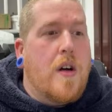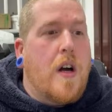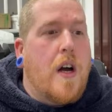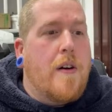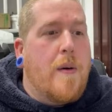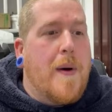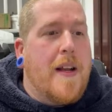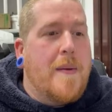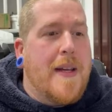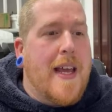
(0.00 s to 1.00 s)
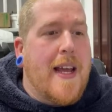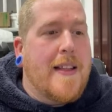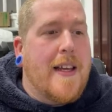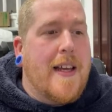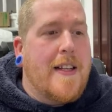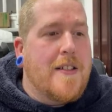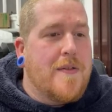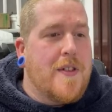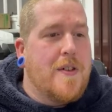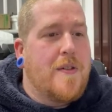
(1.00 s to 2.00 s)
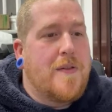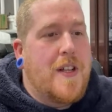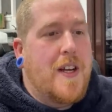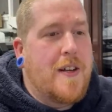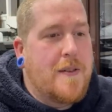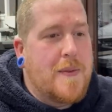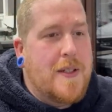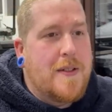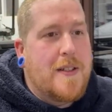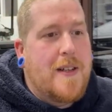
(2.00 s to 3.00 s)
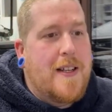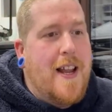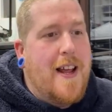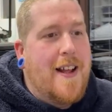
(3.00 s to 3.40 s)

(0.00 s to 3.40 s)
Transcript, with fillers: Ira, when are we getting the Angel of the North? No, we're not doing.